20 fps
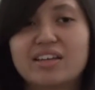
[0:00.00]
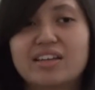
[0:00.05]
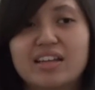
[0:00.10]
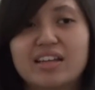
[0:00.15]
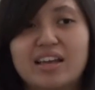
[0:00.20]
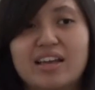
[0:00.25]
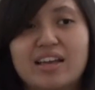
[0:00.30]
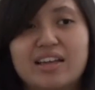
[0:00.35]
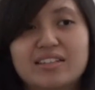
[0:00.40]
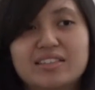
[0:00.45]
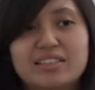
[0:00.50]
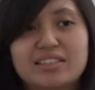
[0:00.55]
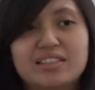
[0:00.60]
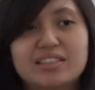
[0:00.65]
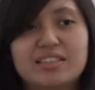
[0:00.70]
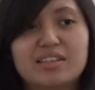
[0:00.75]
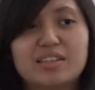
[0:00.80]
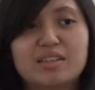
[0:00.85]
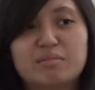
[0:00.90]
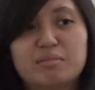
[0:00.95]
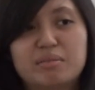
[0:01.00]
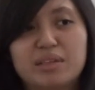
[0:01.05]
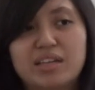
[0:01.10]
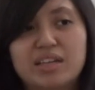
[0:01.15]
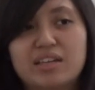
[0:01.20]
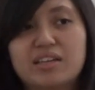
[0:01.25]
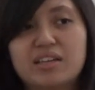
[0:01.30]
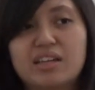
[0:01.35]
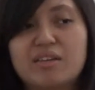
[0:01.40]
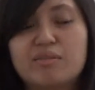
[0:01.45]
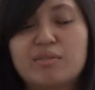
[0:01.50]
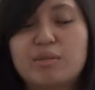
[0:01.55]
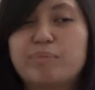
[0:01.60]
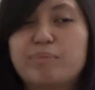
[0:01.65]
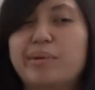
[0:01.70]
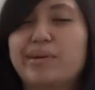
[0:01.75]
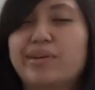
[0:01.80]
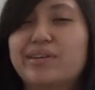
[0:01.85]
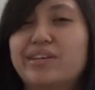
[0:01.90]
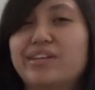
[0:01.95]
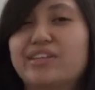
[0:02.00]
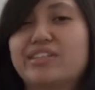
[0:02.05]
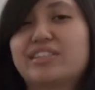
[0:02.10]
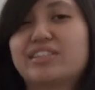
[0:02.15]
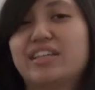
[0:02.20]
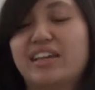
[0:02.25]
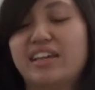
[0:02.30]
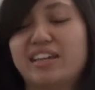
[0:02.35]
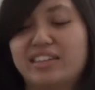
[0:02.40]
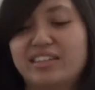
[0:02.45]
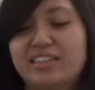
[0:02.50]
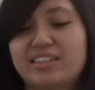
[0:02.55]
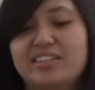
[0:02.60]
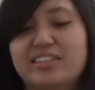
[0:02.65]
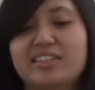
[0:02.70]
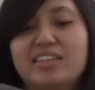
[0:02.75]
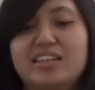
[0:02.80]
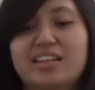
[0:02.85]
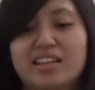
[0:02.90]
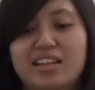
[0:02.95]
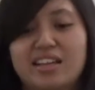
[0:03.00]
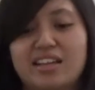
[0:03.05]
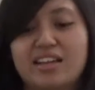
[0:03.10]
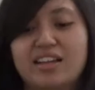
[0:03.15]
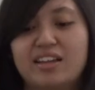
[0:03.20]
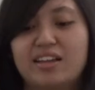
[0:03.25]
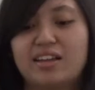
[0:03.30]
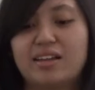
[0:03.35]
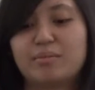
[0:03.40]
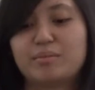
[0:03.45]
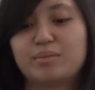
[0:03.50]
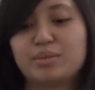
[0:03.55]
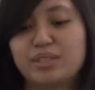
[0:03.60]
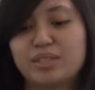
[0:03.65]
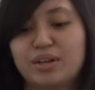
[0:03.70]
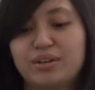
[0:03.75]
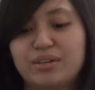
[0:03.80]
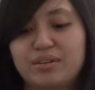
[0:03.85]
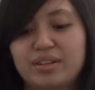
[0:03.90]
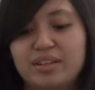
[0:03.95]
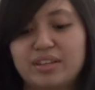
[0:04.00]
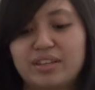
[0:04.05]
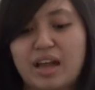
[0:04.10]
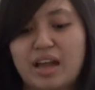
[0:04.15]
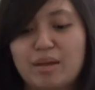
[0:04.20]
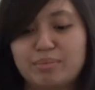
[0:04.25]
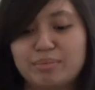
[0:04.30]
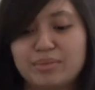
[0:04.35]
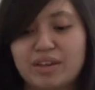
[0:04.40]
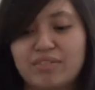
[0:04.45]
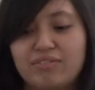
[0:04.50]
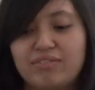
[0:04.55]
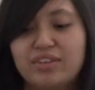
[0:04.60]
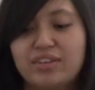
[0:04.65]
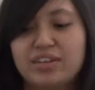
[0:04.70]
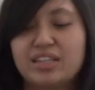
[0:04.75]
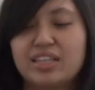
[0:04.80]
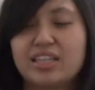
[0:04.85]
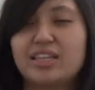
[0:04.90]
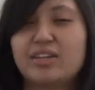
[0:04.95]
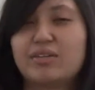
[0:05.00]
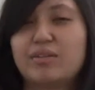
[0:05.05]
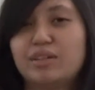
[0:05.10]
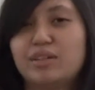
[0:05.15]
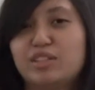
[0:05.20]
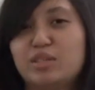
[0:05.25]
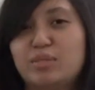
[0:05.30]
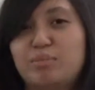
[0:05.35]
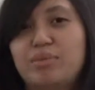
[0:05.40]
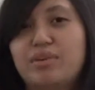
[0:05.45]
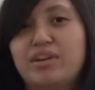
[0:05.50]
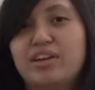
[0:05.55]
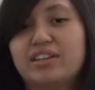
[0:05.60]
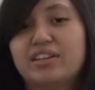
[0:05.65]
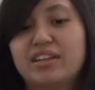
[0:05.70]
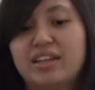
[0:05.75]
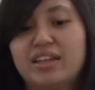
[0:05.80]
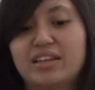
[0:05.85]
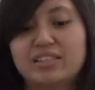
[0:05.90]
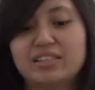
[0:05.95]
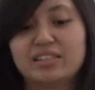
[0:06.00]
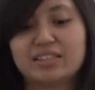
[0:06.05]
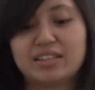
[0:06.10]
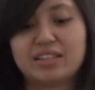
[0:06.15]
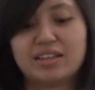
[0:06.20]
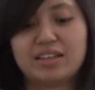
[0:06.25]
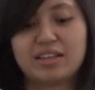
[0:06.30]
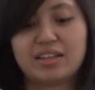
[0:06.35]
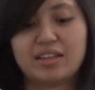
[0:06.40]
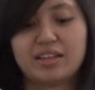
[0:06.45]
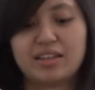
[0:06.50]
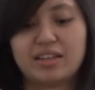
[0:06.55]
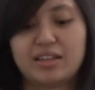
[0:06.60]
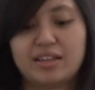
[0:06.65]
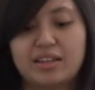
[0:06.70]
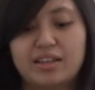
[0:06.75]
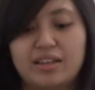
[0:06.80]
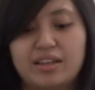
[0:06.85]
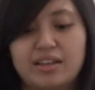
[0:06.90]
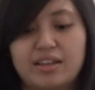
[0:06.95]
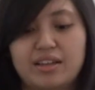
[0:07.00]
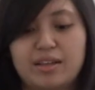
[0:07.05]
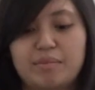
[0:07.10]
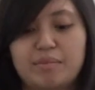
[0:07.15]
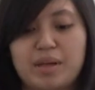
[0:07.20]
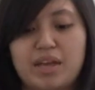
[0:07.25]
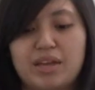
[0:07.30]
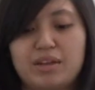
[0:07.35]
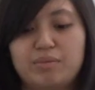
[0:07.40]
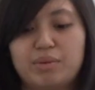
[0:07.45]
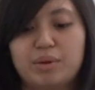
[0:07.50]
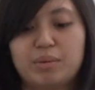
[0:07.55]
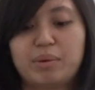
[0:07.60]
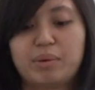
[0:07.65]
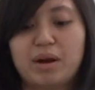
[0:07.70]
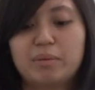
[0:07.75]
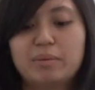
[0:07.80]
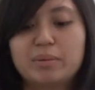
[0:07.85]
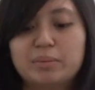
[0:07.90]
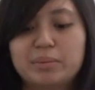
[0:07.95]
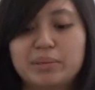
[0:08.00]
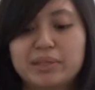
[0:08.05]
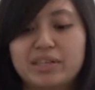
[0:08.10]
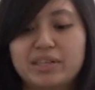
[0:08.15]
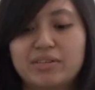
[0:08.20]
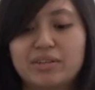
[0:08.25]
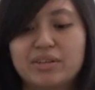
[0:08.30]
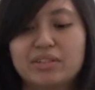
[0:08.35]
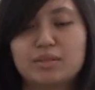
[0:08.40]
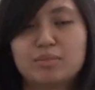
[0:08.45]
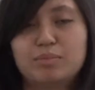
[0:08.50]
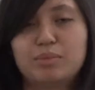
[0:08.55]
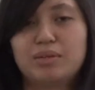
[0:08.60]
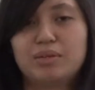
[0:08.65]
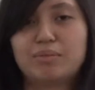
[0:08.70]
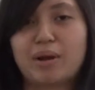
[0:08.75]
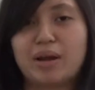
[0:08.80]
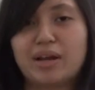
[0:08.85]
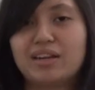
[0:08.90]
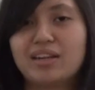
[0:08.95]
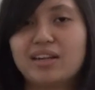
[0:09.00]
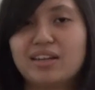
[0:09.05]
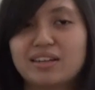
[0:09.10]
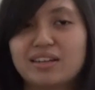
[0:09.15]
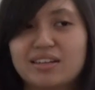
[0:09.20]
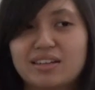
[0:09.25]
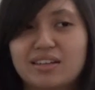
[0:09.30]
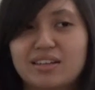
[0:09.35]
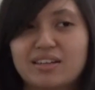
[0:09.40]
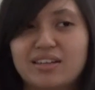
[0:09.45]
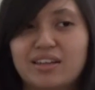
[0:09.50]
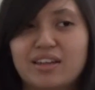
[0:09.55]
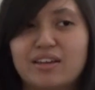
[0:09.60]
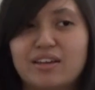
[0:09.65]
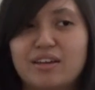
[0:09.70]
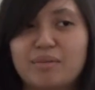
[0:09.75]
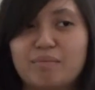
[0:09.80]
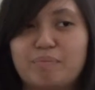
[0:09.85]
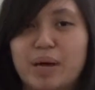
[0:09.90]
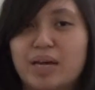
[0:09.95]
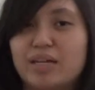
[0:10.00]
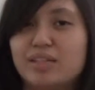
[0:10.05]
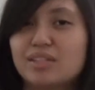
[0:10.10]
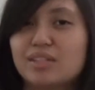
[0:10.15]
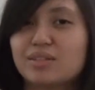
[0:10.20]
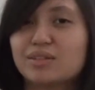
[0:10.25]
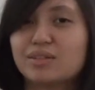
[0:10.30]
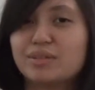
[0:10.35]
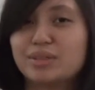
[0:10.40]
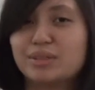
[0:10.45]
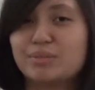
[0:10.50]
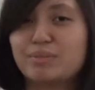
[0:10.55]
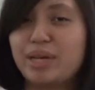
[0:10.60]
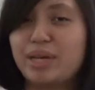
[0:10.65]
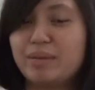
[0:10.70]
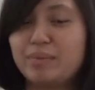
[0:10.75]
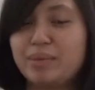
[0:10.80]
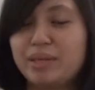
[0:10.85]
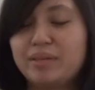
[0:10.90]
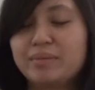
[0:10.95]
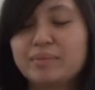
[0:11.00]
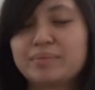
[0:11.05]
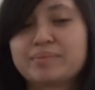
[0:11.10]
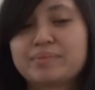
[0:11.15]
and it will burn your skin. So I'm definitely going to bring this, and we're probably going to be riding like bicycles maybe